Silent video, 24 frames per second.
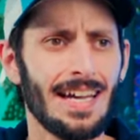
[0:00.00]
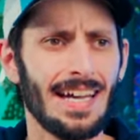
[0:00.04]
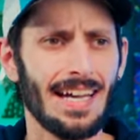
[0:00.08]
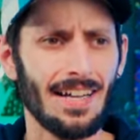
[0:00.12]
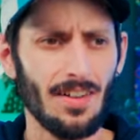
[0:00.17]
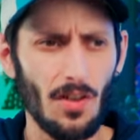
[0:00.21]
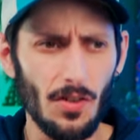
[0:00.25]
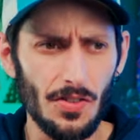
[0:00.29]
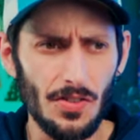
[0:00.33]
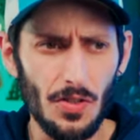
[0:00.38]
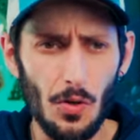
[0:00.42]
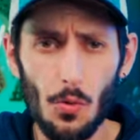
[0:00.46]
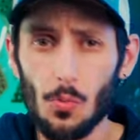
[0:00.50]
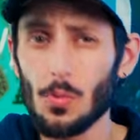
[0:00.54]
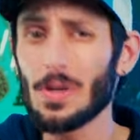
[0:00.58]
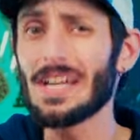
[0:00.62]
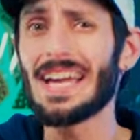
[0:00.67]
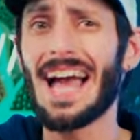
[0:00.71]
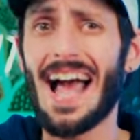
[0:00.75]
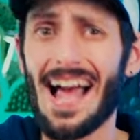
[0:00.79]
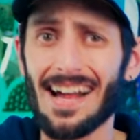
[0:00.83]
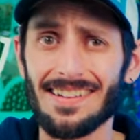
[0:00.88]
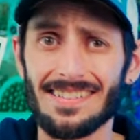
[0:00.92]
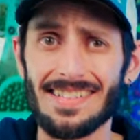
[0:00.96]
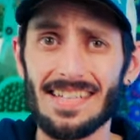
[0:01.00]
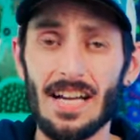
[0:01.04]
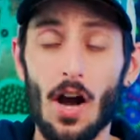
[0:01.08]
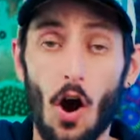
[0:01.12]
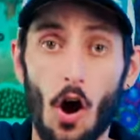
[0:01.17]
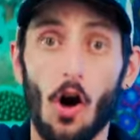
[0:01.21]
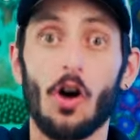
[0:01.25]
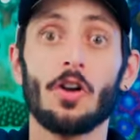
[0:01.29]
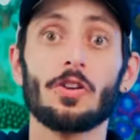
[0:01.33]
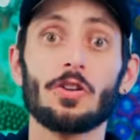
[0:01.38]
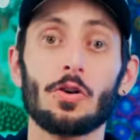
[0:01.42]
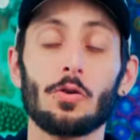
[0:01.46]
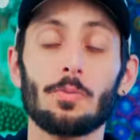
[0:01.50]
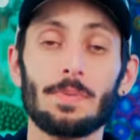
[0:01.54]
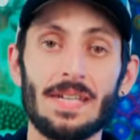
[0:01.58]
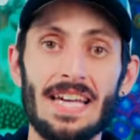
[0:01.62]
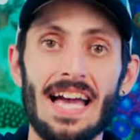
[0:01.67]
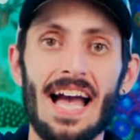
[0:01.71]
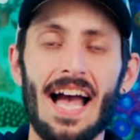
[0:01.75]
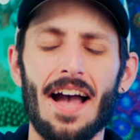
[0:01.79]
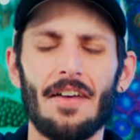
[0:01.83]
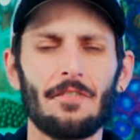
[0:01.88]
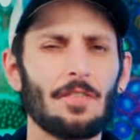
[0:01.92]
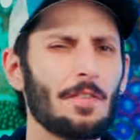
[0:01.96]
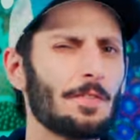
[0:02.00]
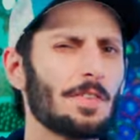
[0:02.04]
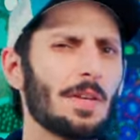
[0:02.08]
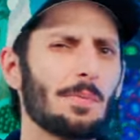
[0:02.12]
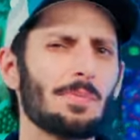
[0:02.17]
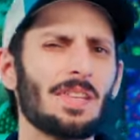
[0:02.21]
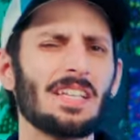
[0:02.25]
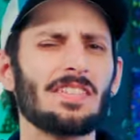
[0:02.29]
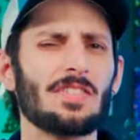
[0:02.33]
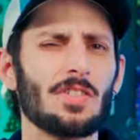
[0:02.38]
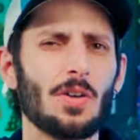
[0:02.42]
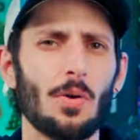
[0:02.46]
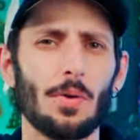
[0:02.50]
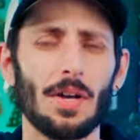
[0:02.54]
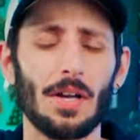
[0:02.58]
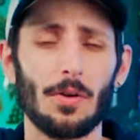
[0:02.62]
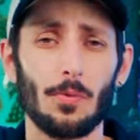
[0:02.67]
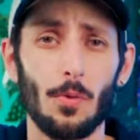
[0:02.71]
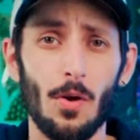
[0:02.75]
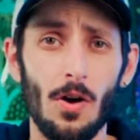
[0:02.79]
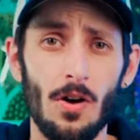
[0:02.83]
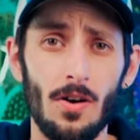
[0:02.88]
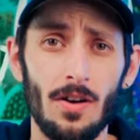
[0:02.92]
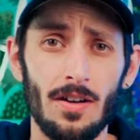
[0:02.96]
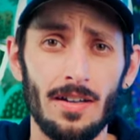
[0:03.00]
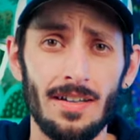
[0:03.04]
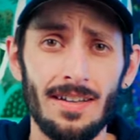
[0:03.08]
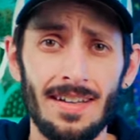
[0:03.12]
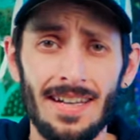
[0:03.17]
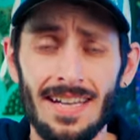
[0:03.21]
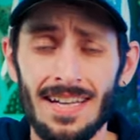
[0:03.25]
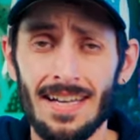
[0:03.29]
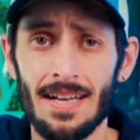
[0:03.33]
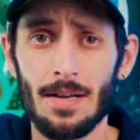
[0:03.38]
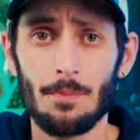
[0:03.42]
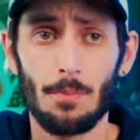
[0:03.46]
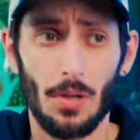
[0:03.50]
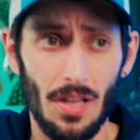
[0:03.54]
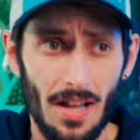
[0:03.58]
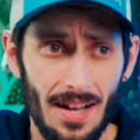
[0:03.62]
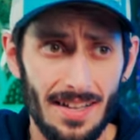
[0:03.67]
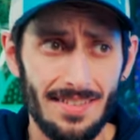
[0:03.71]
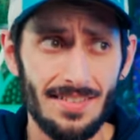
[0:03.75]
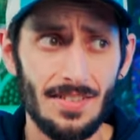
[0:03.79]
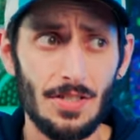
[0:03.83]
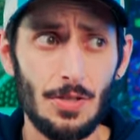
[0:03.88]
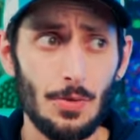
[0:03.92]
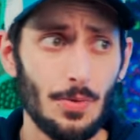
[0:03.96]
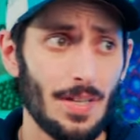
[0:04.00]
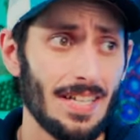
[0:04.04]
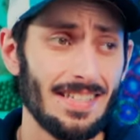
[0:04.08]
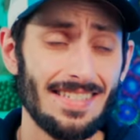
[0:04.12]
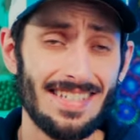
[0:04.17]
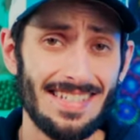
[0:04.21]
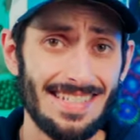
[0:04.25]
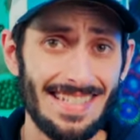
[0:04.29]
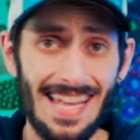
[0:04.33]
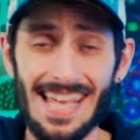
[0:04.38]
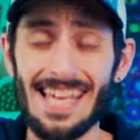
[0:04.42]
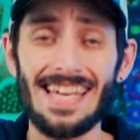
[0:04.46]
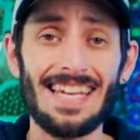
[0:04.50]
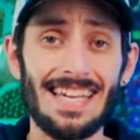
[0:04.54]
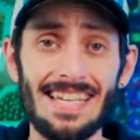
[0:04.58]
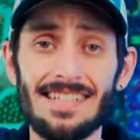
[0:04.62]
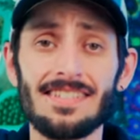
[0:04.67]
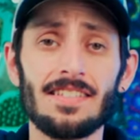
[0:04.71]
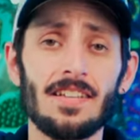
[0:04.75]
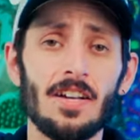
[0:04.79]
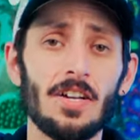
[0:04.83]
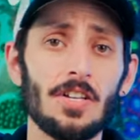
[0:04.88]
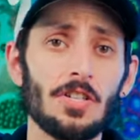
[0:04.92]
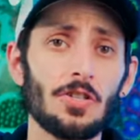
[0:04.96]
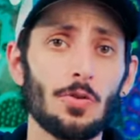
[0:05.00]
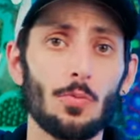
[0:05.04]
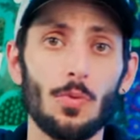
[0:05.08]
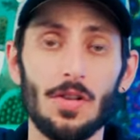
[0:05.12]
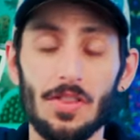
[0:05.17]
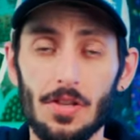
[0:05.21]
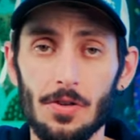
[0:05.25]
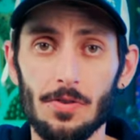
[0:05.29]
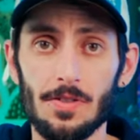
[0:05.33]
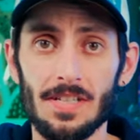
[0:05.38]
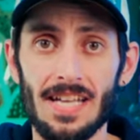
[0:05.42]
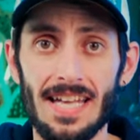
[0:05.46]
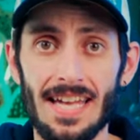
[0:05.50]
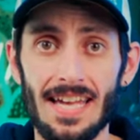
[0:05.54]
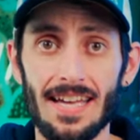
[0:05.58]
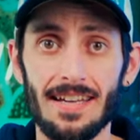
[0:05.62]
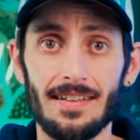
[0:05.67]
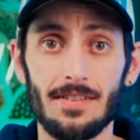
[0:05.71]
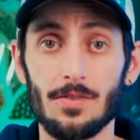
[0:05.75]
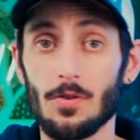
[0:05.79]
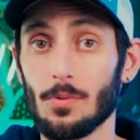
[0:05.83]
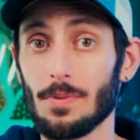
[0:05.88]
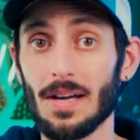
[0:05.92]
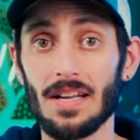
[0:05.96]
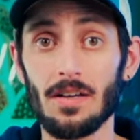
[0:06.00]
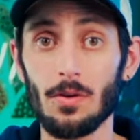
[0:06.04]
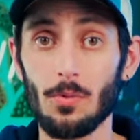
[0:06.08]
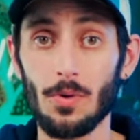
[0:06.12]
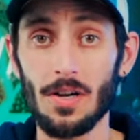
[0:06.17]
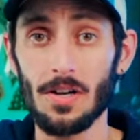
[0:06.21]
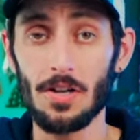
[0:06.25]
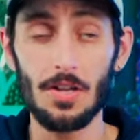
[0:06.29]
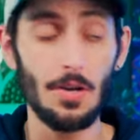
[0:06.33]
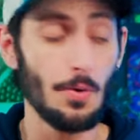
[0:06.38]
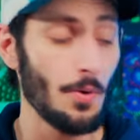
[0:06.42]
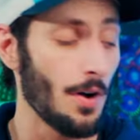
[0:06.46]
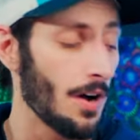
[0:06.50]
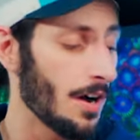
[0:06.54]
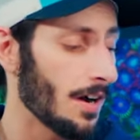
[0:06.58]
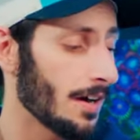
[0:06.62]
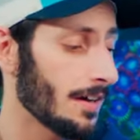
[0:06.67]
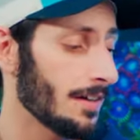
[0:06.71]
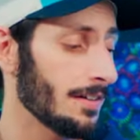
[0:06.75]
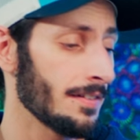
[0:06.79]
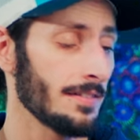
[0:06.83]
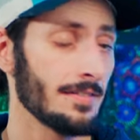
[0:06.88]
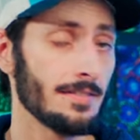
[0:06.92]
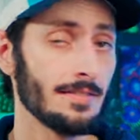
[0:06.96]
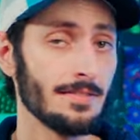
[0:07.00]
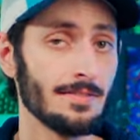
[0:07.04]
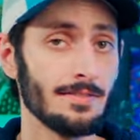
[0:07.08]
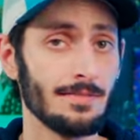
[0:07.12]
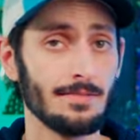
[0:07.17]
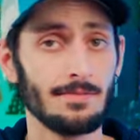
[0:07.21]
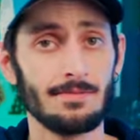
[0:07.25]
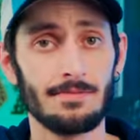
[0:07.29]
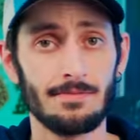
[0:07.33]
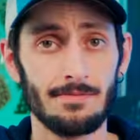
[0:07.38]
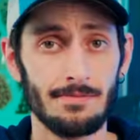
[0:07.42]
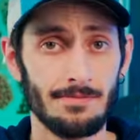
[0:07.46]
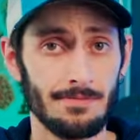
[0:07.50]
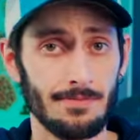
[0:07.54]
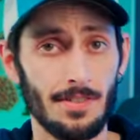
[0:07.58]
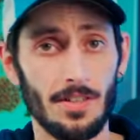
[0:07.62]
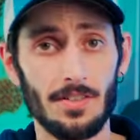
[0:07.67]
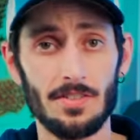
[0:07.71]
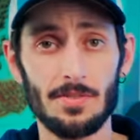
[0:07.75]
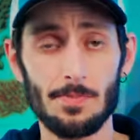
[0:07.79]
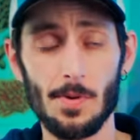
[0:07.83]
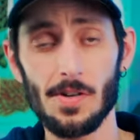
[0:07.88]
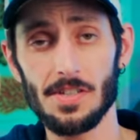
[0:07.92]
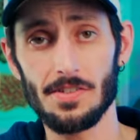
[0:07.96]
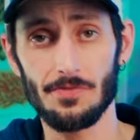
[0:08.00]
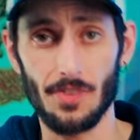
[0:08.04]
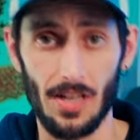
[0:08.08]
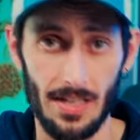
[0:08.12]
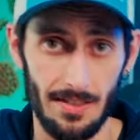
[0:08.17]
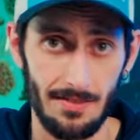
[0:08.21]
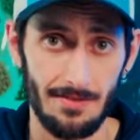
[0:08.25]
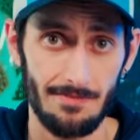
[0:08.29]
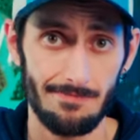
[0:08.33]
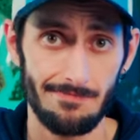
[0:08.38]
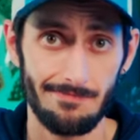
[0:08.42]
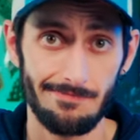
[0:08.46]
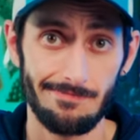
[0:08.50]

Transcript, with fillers: and also reacting on your behalf if something's going wrong. Plus, you can stay in touch with your tank, no matter where you are, on a smart device.